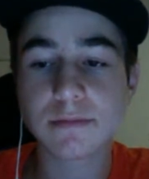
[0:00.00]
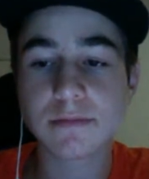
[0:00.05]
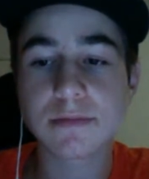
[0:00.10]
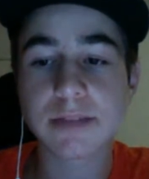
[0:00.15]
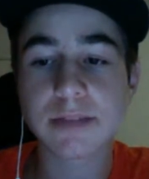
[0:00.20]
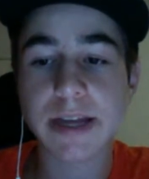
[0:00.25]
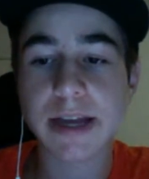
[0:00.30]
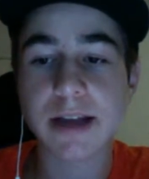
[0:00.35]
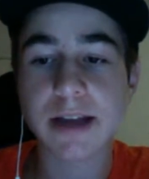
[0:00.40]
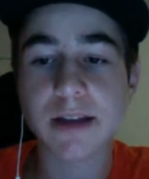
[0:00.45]

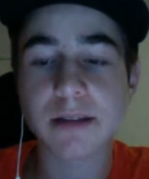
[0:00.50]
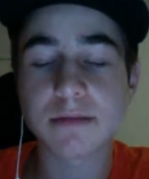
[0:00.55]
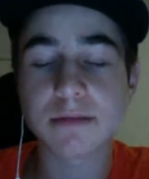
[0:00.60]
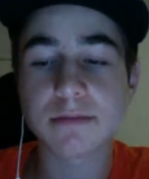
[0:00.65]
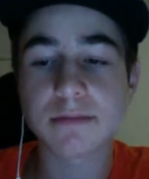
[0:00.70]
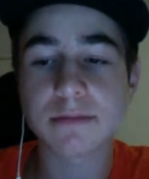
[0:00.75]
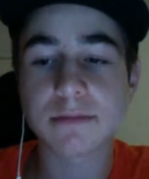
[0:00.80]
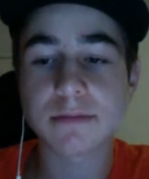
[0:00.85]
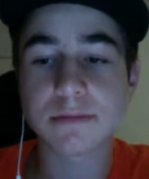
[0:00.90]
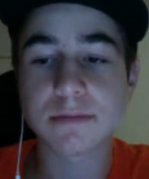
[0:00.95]
Yeah.
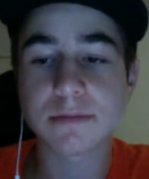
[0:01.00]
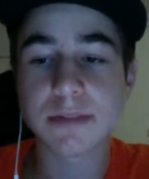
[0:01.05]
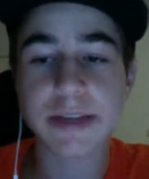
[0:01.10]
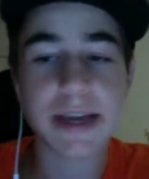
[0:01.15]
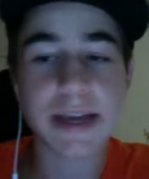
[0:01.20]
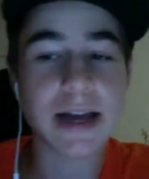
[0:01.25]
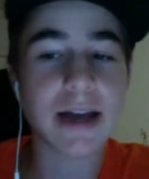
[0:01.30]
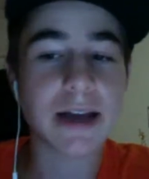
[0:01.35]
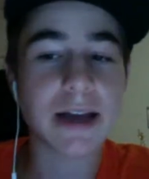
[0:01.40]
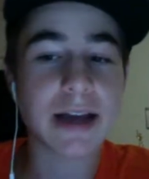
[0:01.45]

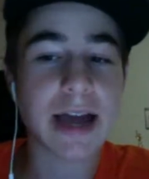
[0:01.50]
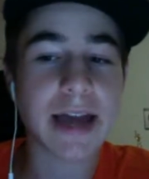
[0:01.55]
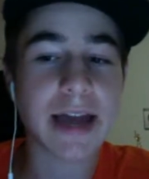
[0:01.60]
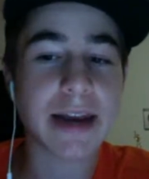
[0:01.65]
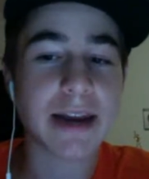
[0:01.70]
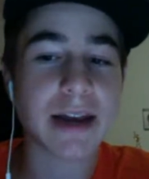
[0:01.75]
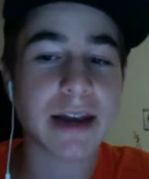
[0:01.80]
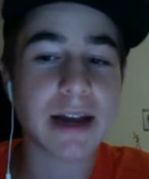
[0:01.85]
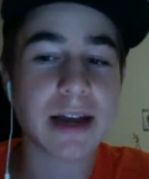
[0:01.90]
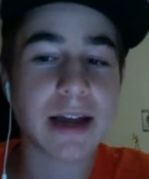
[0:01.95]
Yeah.
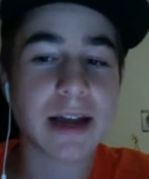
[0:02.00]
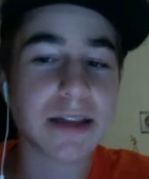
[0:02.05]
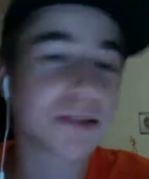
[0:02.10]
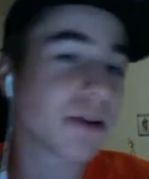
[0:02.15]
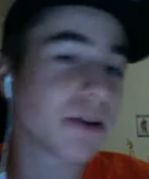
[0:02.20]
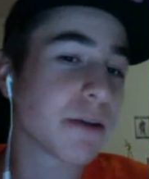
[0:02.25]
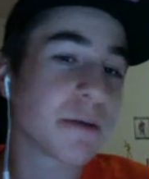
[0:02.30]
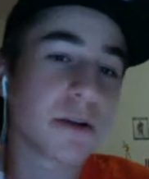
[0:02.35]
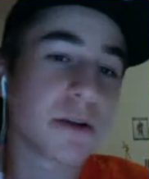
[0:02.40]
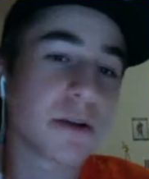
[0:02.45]
And don't
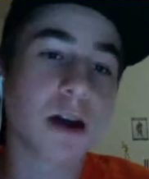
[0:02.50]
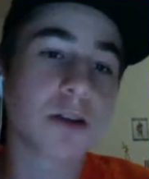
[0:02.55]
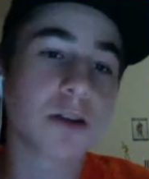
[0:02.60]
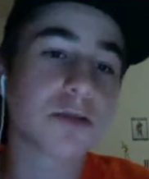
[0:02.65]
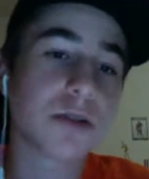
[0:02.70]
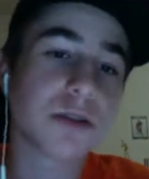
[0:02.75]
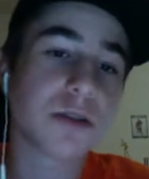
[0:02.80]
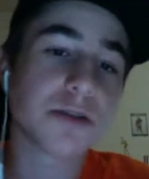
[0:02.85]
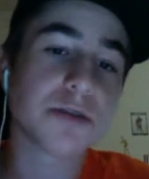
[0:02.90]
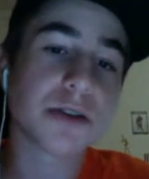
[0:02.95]
get me wrong,
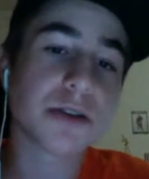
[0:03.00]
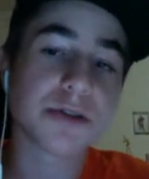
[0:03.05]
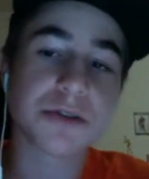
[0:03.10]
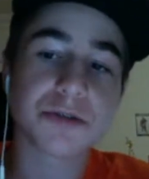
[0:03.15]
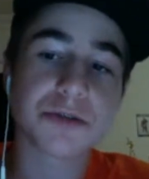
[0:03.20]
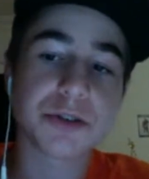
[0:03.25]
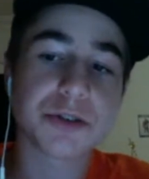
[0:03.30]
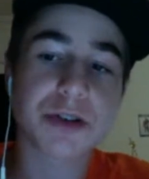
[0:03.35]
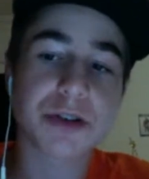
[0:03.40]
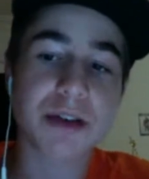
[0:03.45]

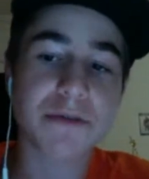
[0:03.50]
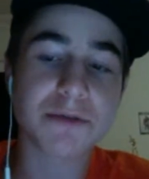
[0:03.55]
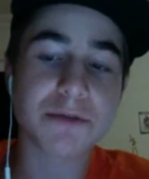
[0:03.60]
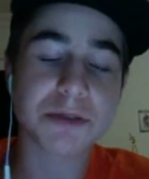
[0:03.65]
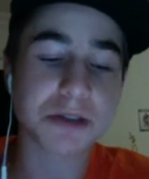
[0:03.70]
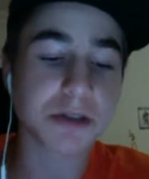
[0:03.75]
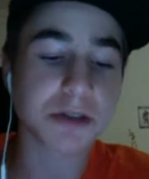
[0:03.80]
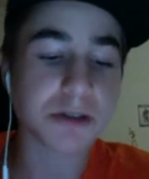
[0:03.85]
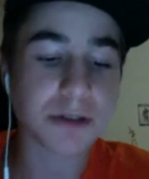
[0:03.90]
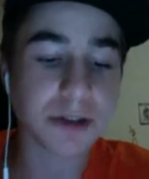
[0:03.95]
2003 draft was
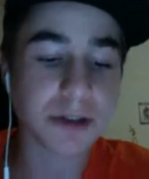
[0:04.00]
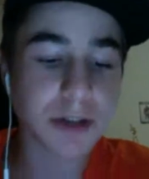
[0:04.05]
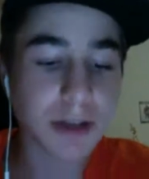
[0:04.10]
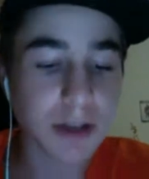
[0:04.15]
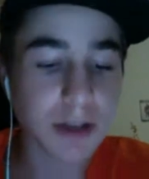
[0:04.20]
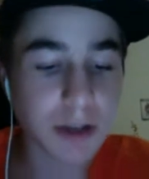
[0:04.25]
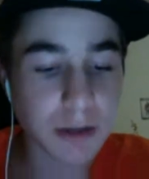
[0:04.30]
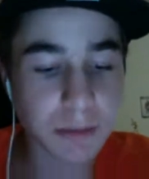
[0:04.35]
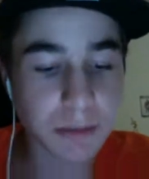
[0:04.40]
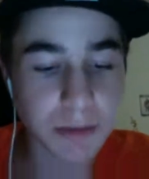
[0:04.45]
good,
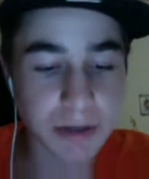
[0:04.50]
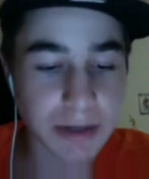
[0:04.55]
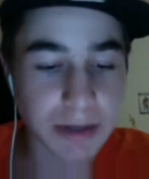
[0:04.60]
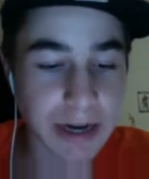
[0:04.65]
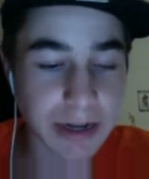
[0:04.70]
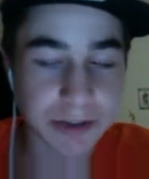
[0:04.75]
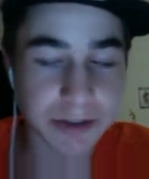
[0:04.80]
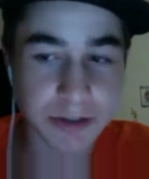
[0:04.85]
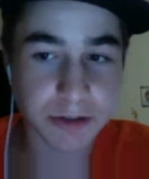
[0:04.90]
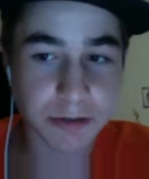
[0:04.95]
but not
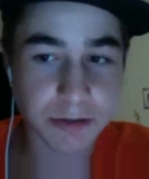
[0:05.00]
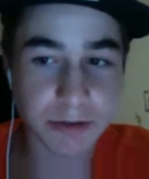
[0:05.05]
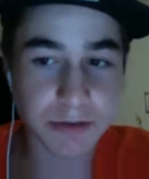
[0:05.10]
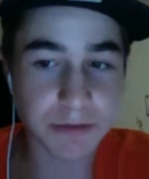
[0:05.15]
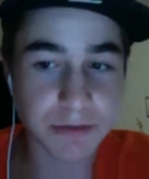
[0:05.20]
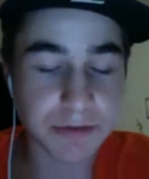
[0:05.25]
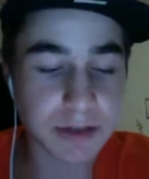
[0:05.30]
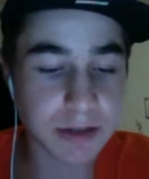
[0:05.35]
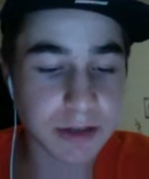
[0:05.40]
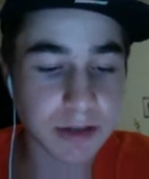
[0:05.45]
as good as
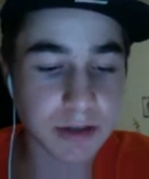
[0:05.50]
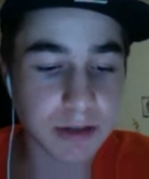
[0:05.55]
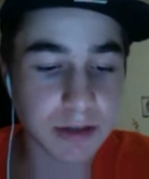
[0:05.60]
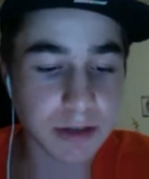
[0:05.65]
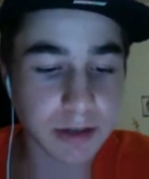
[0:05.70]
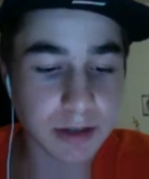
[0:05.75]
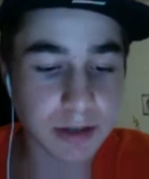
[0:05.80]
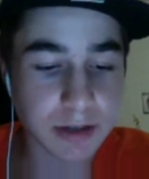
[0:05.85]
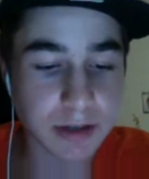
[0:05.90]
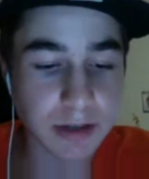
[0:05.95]
2015.
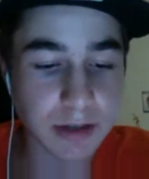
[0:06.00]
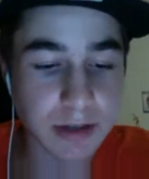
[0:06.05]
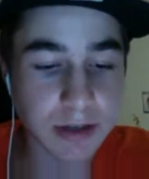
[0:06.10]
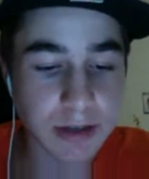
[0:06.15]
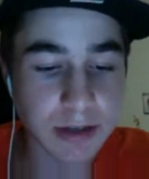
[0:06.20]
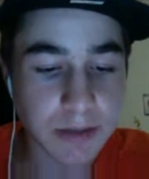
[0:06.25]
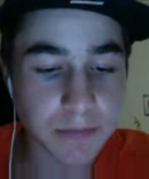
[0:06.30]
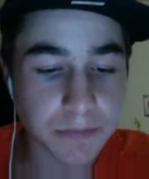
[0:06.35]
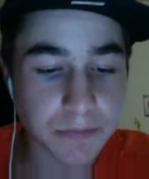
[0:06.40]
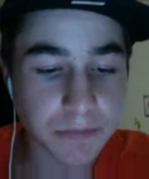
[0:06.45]

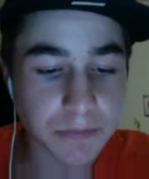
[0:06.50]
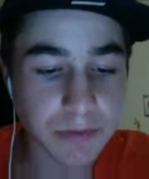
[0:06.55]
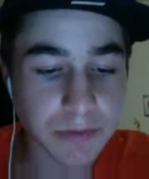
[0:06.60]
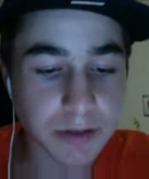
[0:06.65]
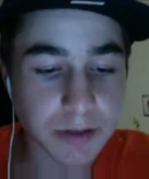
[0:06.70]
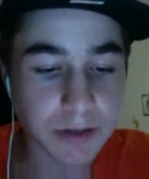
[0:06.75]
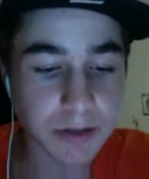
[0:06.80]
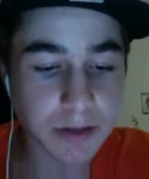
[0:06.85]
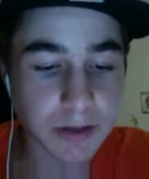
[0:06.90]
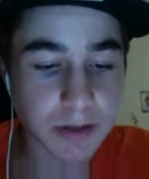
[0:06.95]

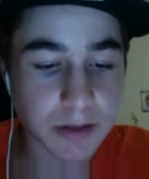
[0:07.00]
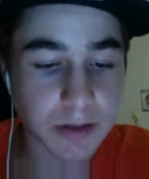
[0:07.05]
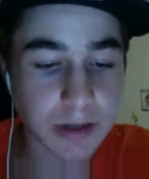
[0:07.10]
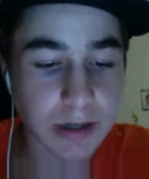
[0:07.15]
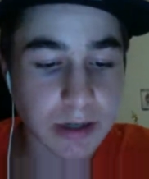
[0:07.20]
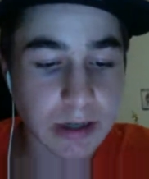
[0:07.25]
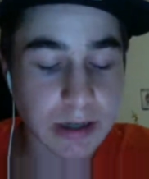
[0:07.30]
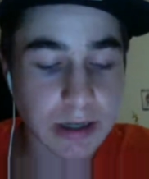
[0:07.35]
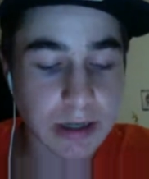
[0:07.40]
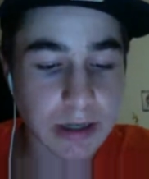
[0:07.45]

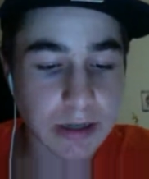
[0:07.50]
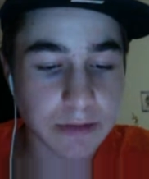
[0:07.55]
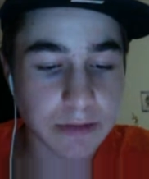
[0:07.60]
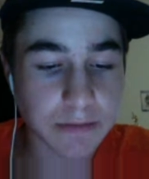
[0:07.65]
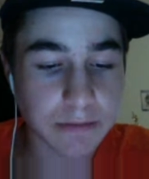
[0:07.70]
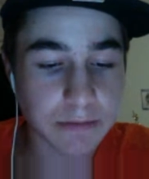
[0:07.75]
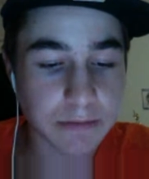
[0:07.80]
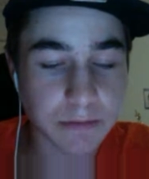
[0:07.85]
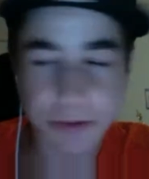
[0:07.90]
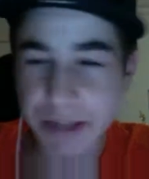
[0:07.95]
Well,
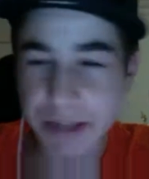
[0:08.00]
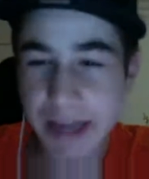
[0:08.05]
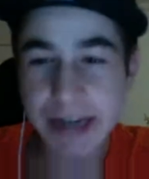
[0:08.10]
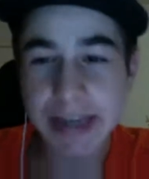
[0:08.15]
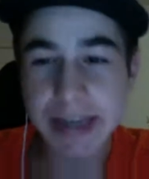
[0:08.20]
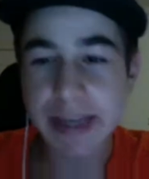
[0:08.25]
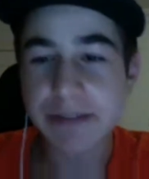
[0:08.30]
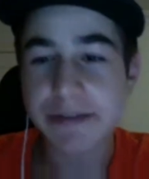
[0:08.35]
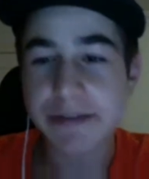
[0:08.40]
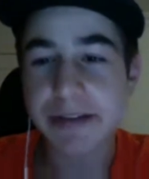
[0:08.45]
Danny
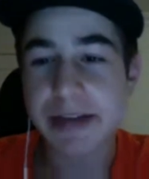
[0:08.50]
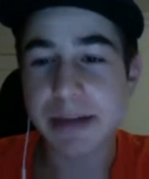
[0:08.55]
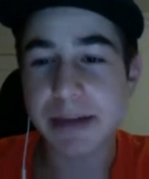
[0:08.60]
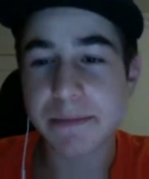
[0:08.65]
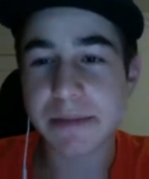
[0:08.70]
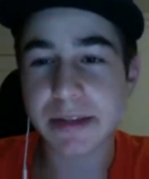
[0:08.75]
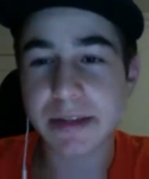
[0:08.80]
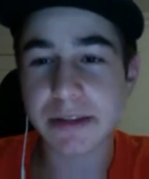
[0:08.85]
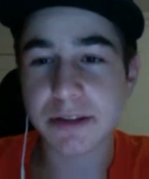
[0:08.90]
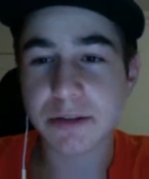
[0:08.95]
Hitley got
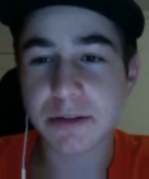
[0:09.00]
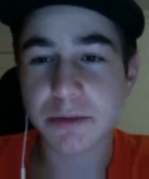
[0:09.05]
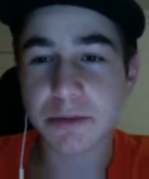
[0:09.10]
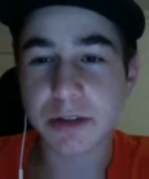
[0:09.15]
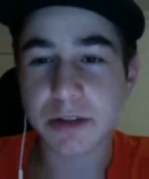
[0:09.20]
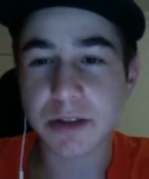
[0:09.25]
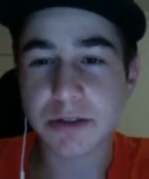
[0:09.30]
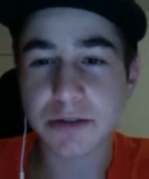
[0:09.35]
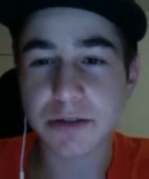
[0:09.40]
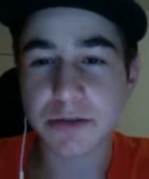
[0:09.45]
picked in
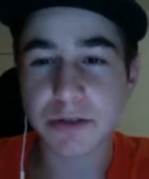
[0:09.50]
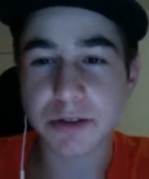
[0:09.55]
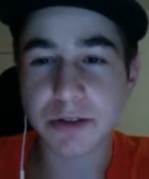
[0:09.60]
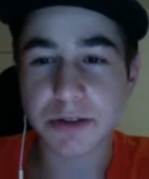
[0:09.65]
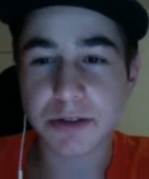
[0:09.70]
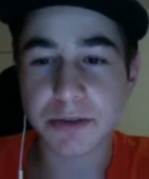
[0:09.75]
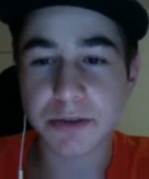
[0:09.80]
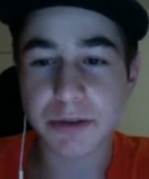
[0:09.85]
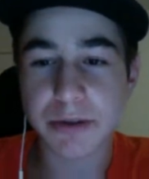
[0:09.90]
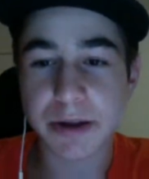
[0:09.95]

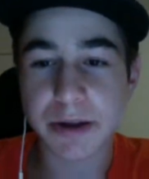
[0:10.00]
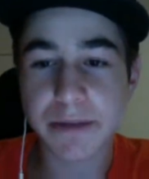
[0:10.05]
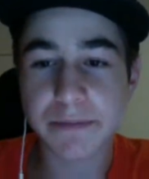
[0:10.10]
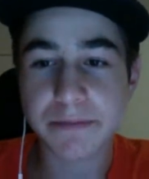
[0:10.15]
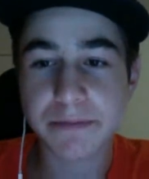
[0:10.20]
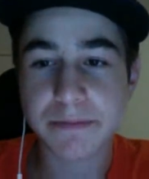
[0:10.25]
2003, right?